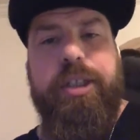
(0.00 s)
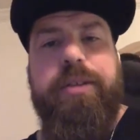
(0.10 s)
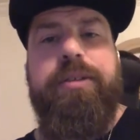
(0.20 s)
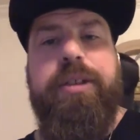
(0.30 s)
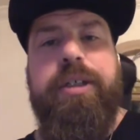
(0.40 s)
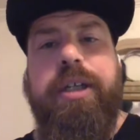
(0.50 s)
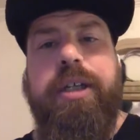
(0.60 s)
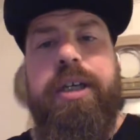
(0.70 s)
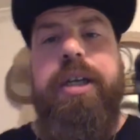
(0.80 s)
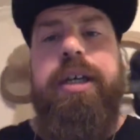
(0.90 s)
know.
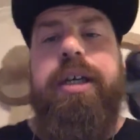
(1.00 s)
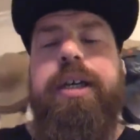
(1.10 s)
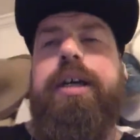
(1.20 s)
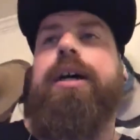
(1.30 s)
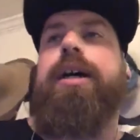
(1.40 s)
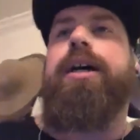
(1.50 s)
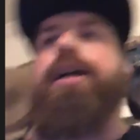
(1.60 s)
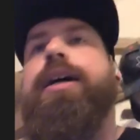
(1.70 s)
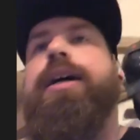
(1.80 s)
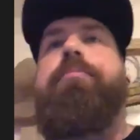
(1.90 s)

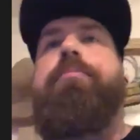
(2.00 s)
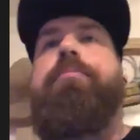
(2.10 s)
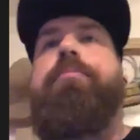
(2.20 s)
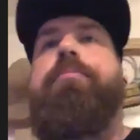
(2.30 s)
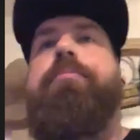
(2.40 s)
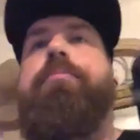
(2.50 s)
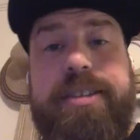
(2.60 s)
Uh, my son,